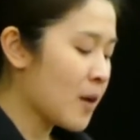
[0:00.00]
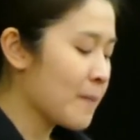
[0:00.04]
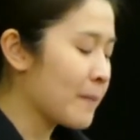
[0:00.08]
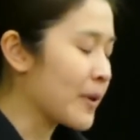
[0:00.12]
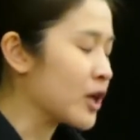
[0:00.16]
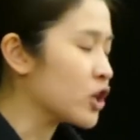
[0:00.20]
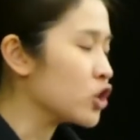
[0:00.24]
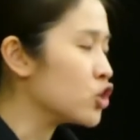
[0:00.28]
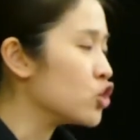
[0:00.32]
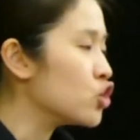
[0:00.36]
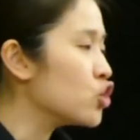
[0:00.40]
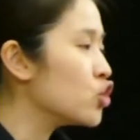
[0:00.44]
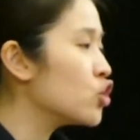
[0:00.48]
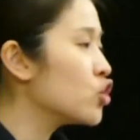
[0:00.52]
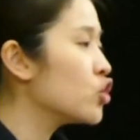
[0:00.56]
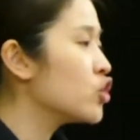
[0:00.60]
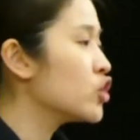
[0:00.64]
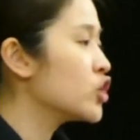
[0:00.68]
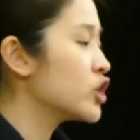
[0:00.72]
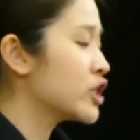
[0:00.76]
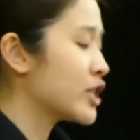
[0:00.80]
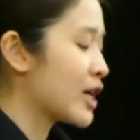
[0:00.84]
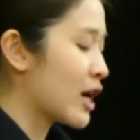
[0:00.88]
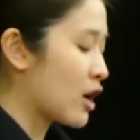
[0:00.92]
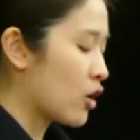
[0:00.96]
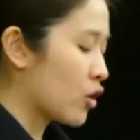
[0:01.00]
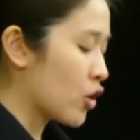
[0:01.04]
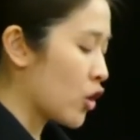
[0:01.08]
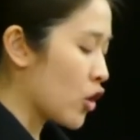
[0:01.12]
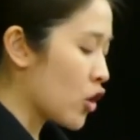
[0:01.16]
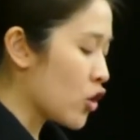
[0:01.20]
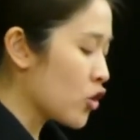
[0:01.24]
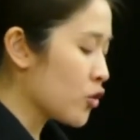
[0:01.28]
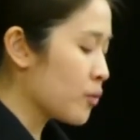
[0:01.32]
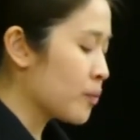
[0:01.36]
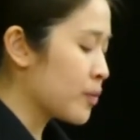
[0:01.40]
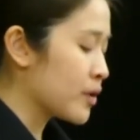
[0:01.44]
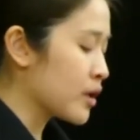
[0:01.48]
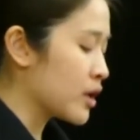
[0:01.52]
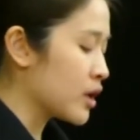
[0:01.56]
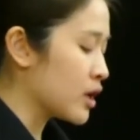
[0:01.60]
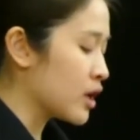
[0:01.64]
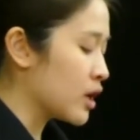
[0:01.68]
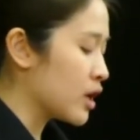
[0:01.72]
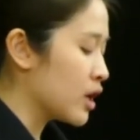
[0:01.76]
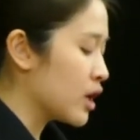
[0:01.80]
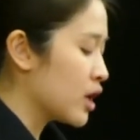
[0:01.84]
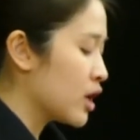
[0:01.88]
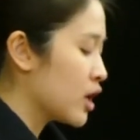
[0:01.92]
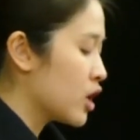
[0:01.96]
but you shall
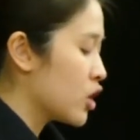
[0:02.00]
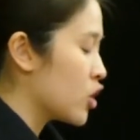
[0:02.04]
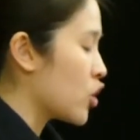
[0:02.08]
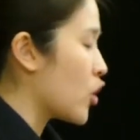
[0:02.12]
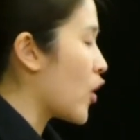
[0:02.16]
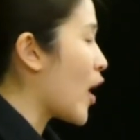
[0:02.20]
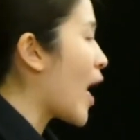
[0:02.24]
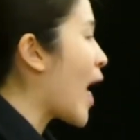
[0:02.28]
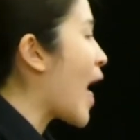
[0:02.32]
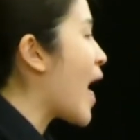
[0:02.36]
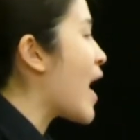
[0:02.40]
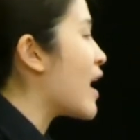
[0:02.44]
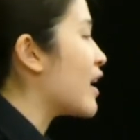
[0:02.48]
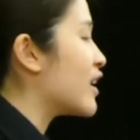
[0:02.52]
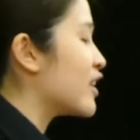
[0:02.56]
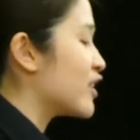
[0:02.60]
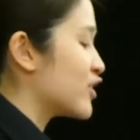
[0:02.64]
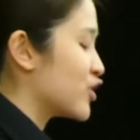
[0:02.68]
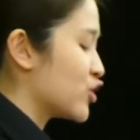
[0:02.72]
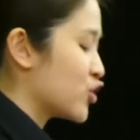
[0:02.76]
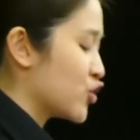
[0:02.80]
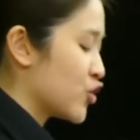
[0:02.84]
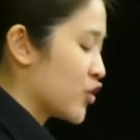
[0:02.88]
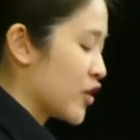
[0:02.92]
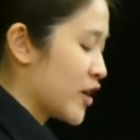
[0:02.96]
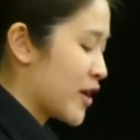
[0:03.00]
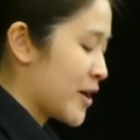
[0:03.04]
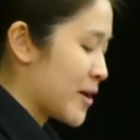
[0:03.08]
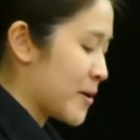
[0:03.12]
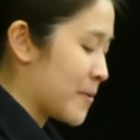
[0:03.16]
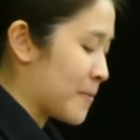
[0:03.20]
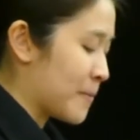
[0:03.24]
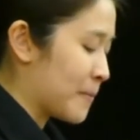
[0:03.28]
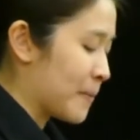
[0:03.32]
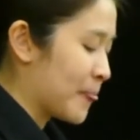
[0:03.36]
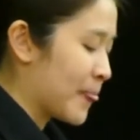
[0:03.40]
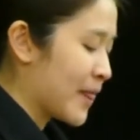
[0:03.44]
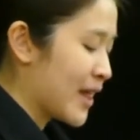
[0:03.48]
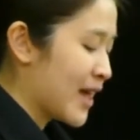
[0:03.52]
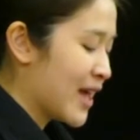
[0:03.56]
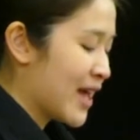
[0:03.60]
open your hand to him